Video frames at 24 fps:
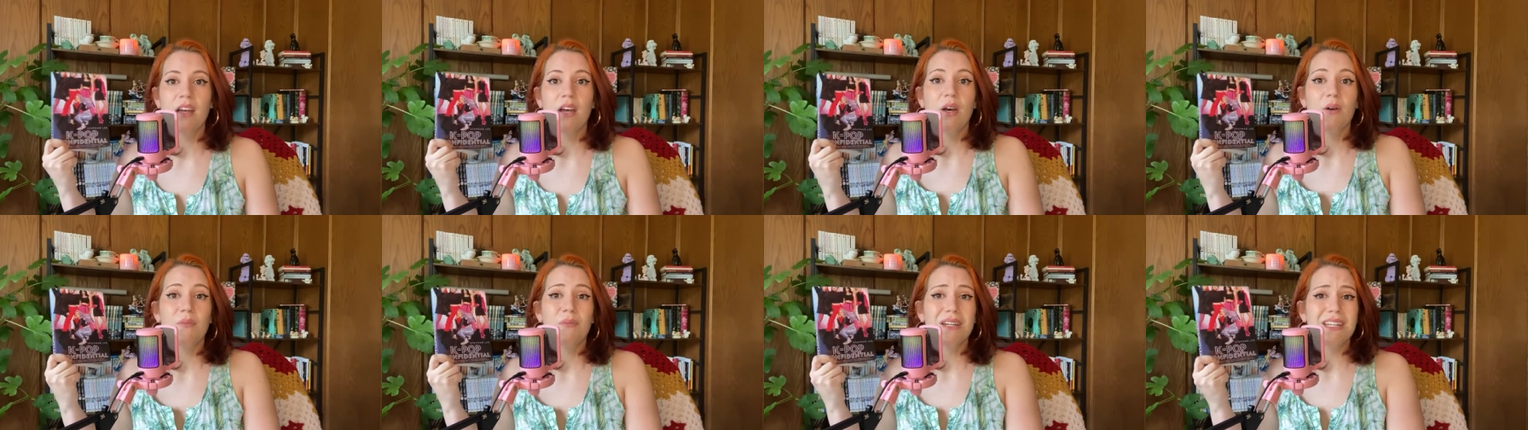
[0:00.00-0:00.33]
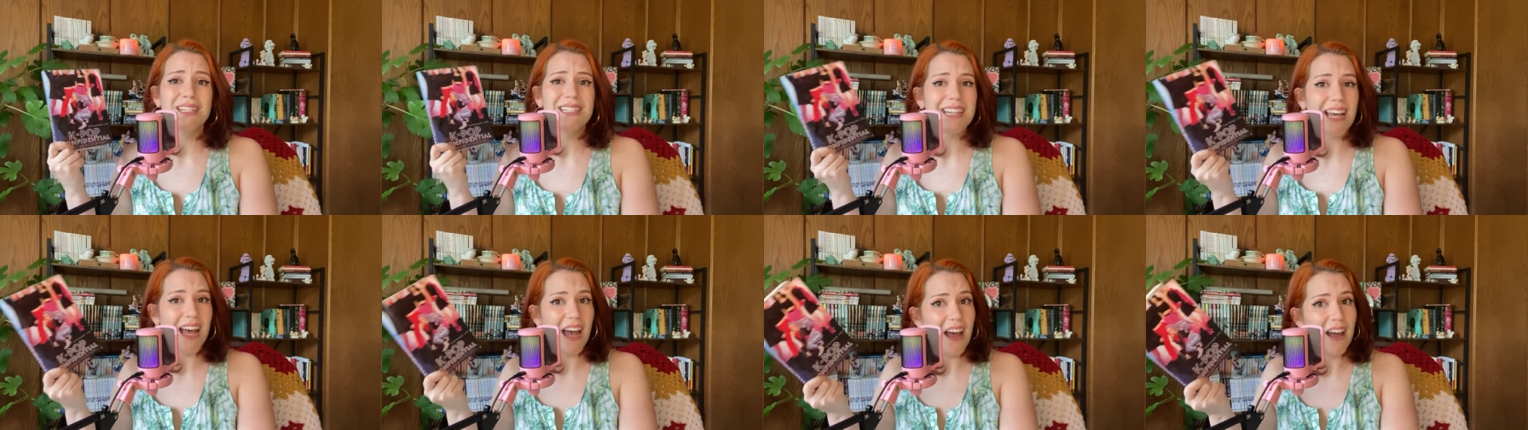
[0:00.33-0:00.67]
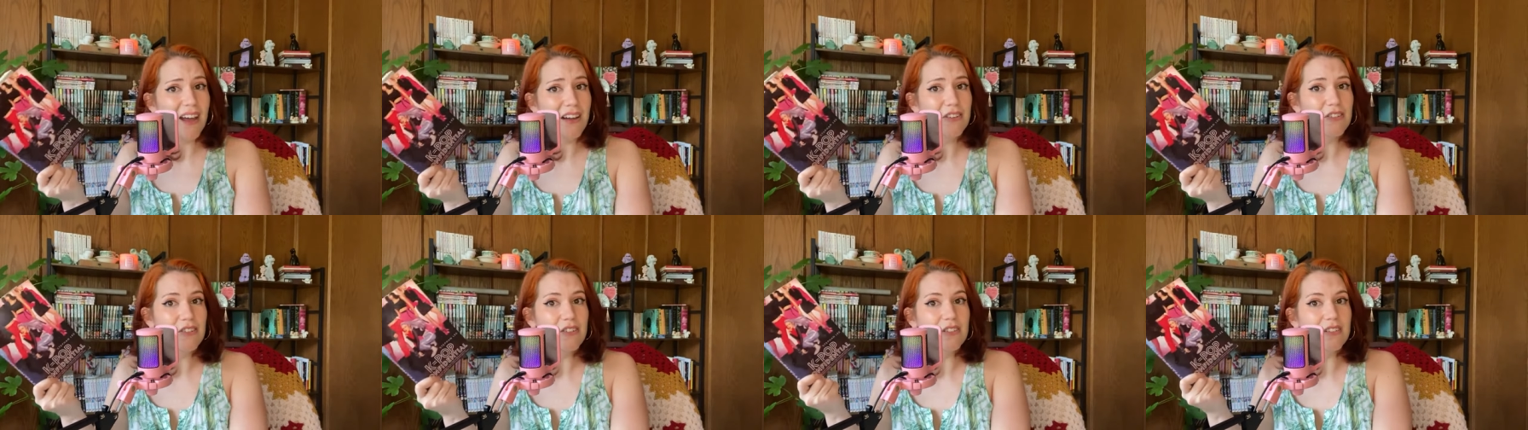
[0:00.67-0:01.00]
but it's
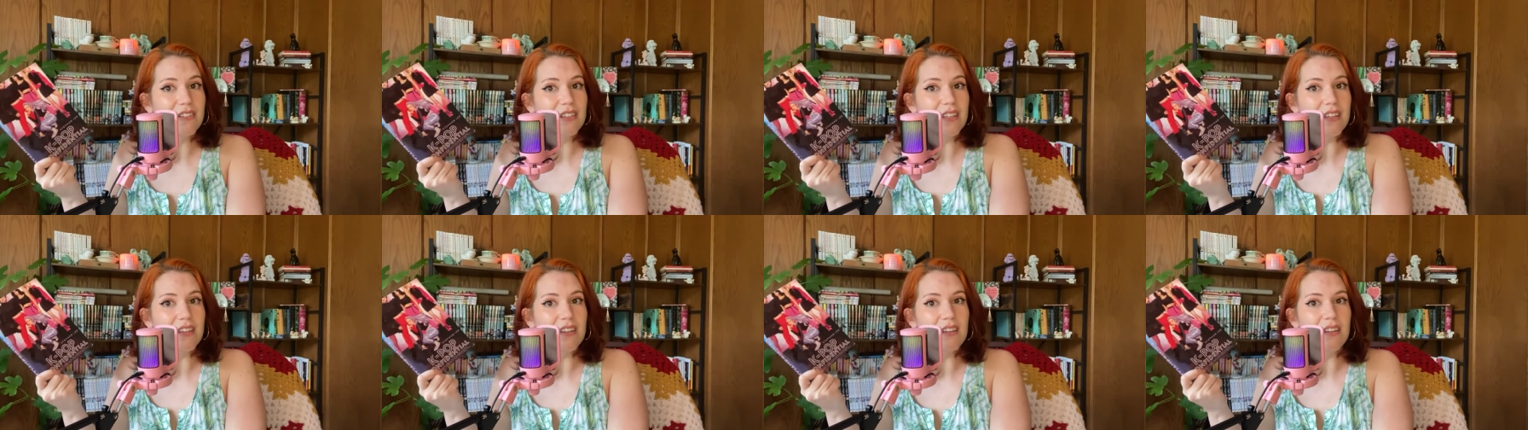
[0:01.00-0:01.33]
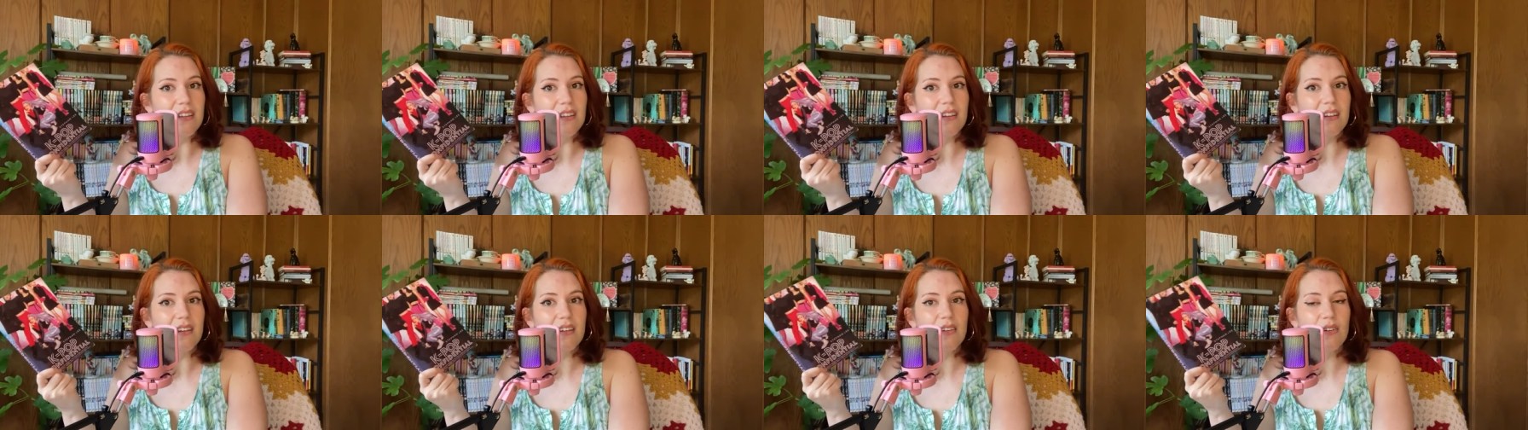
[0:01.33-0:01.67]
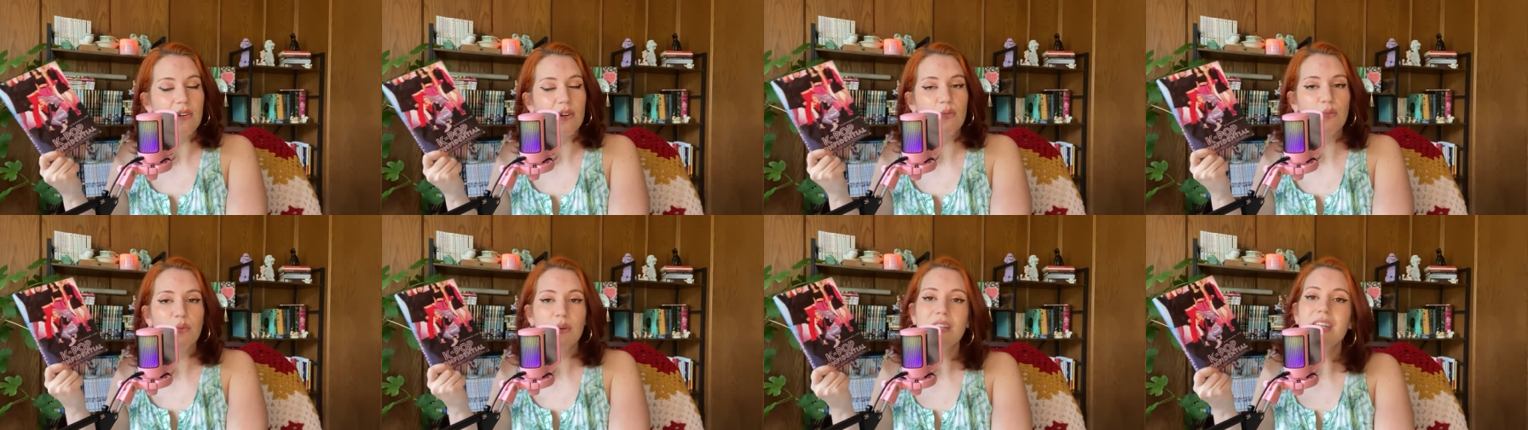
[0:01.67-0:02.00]
actually
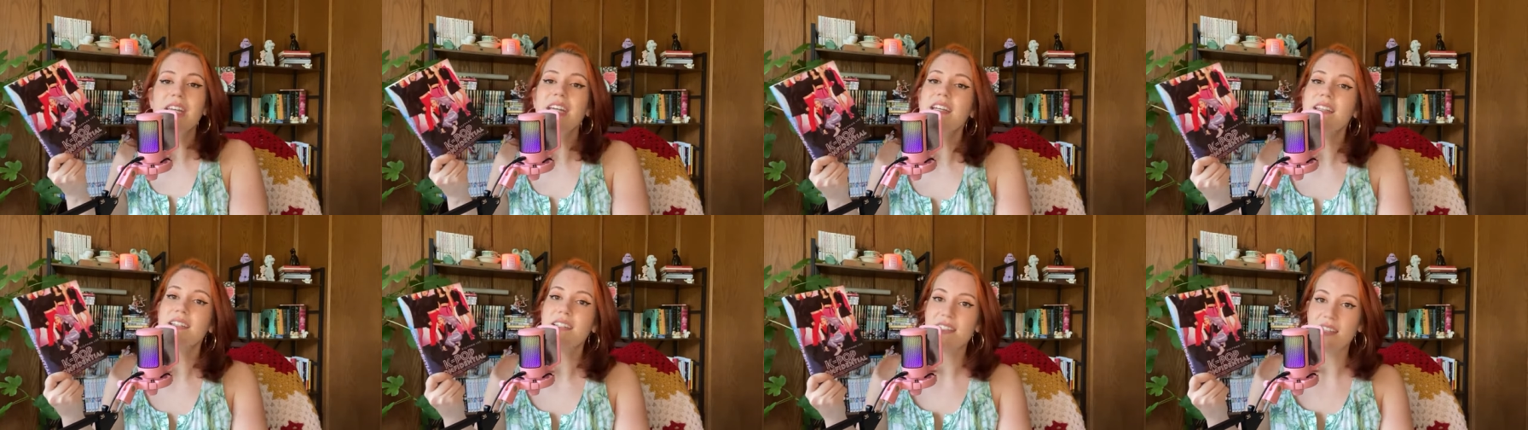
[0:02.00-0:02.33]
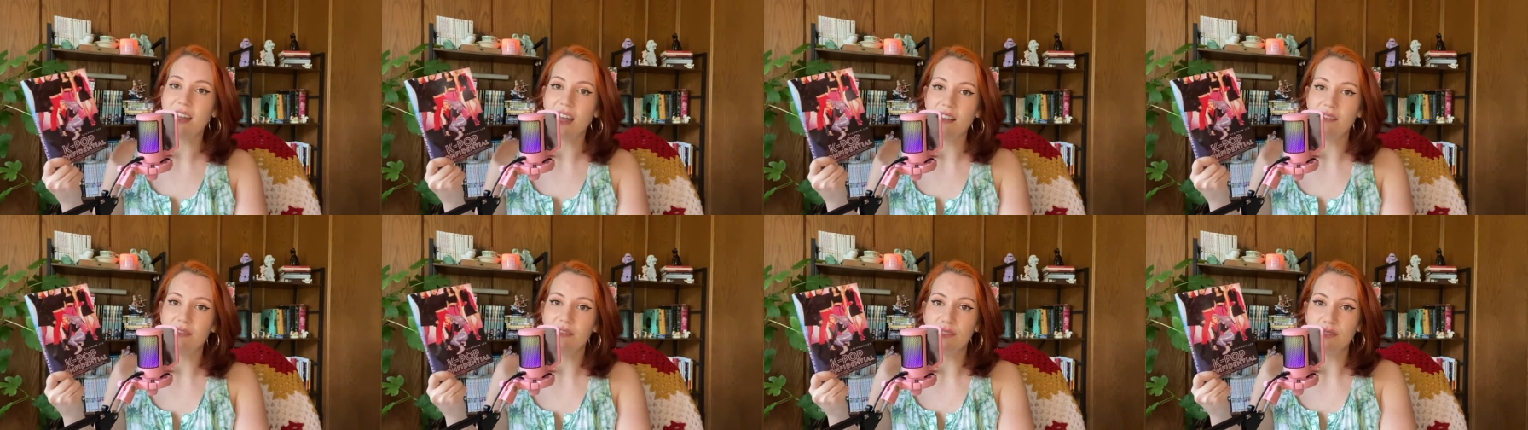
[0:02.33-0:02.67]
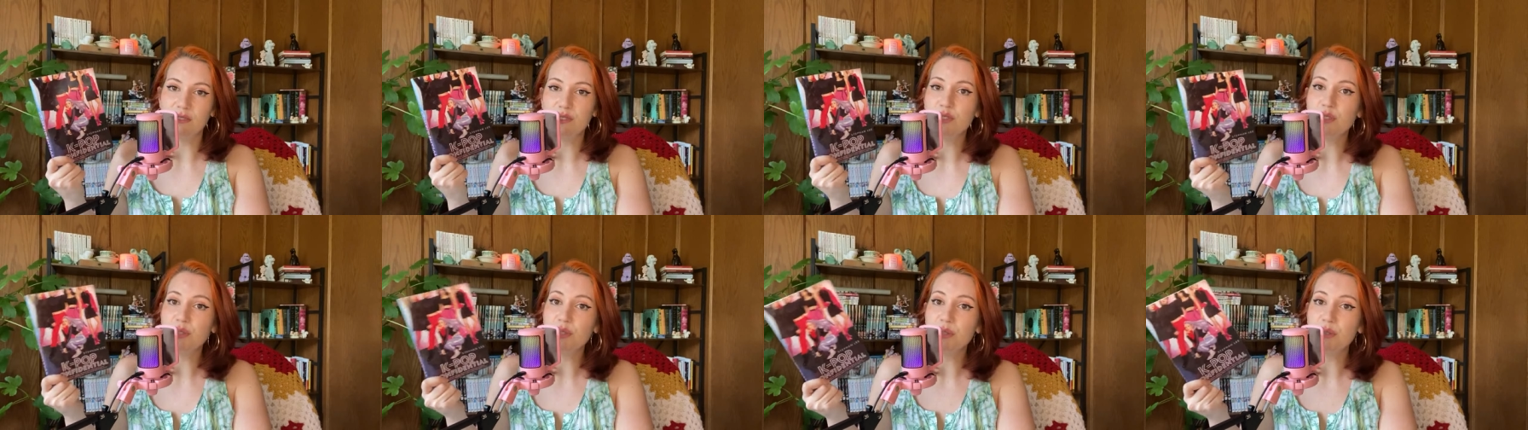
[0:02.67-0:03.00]
really insightful
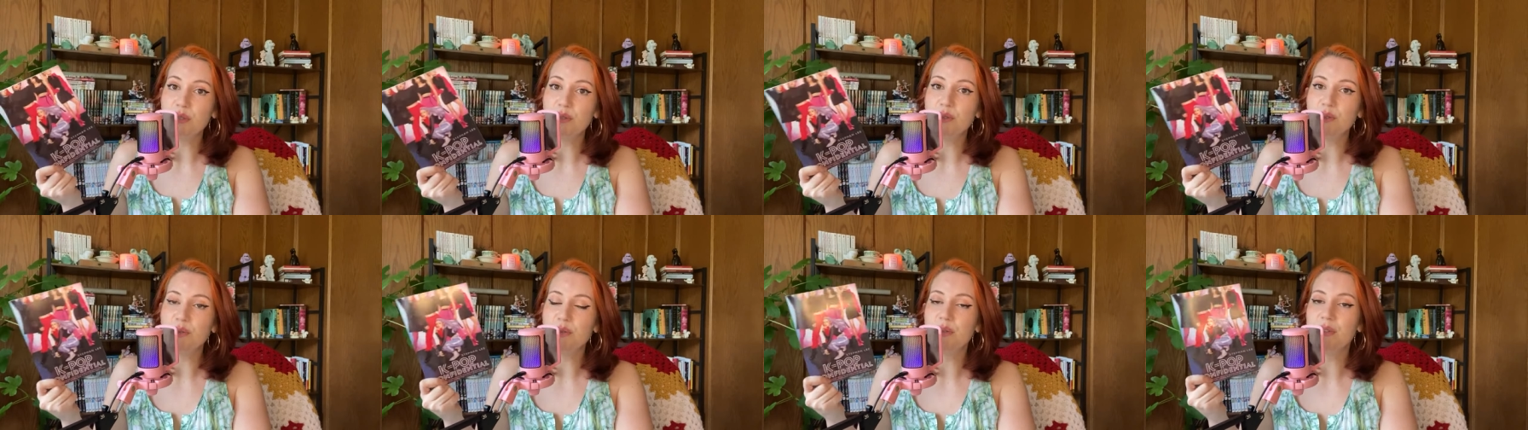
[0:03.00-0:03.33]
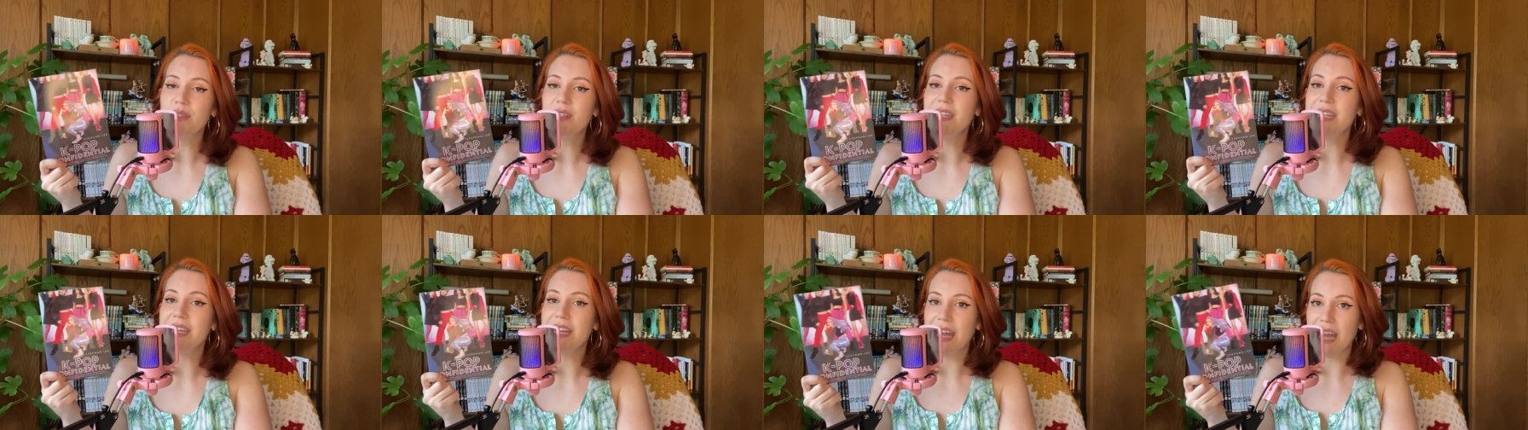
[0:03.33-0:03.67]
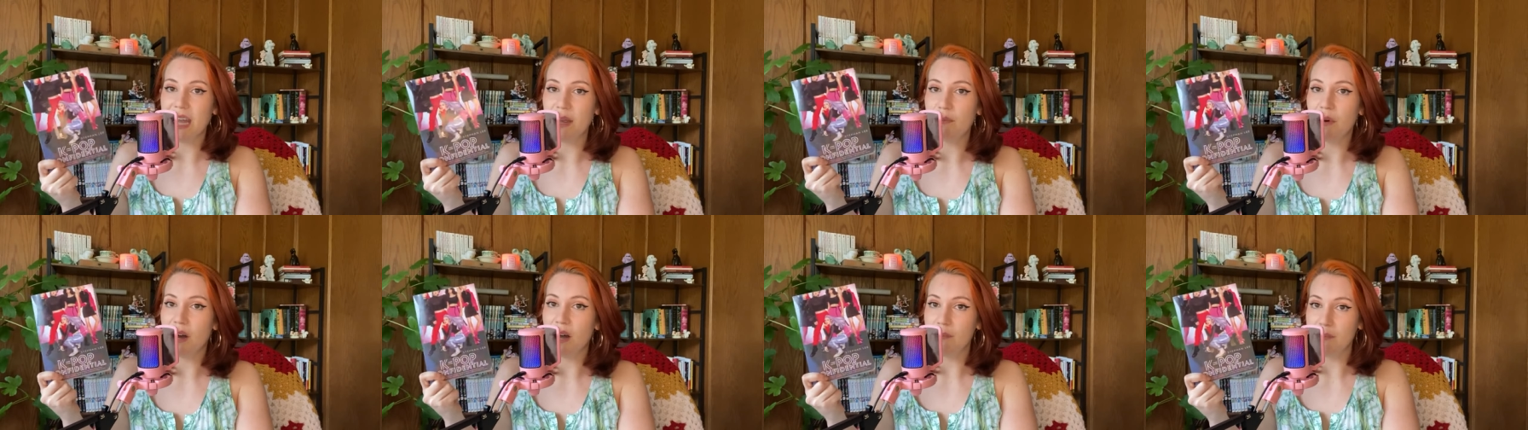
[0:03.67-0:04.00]
to the
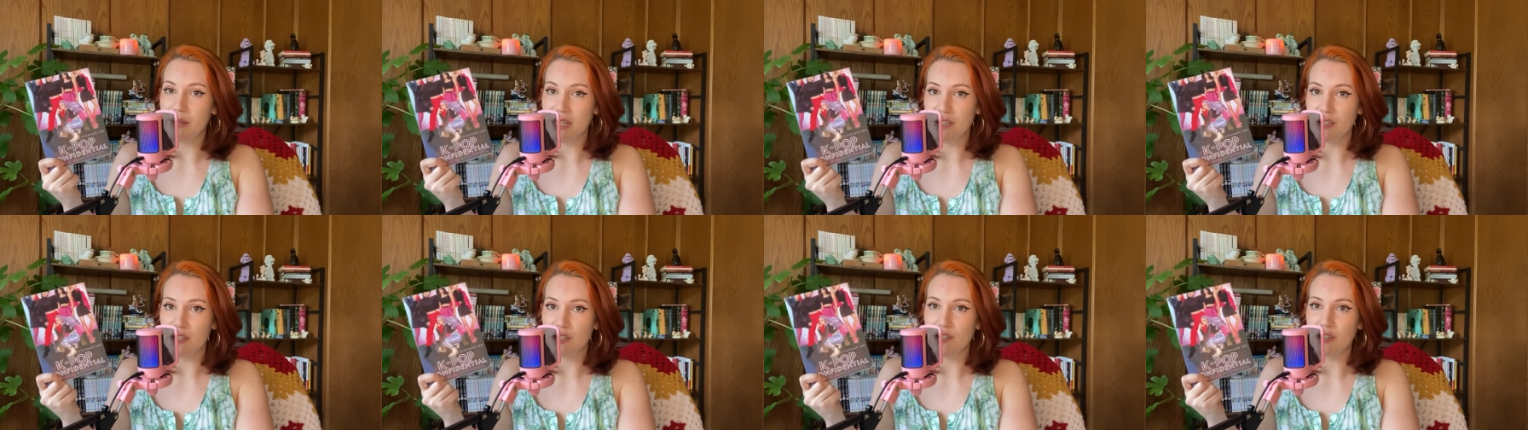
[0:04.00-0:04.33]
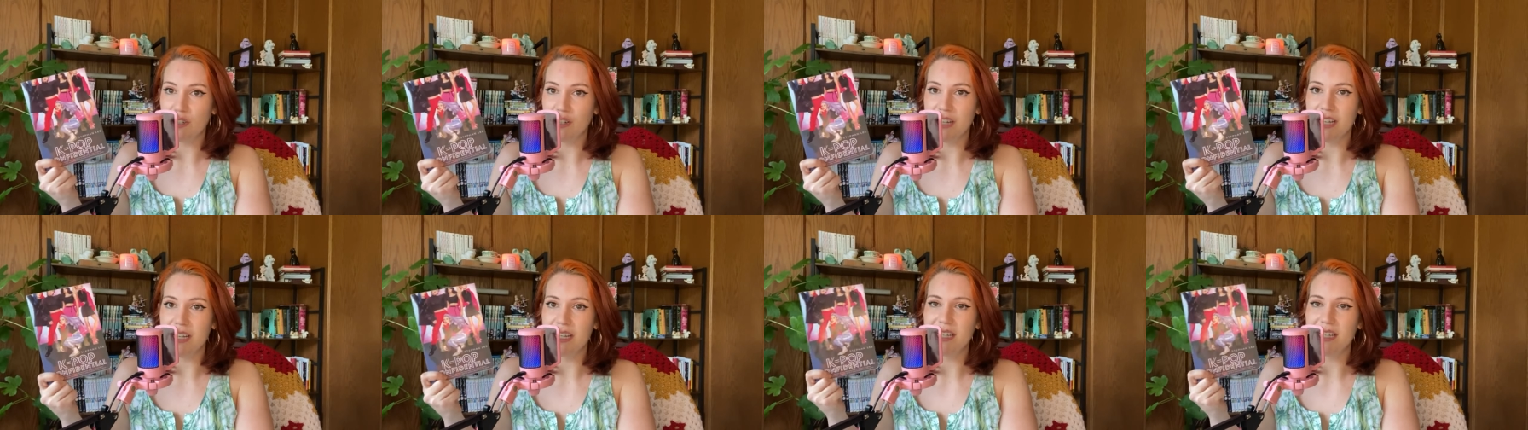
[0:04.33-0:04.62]
K-pop industry.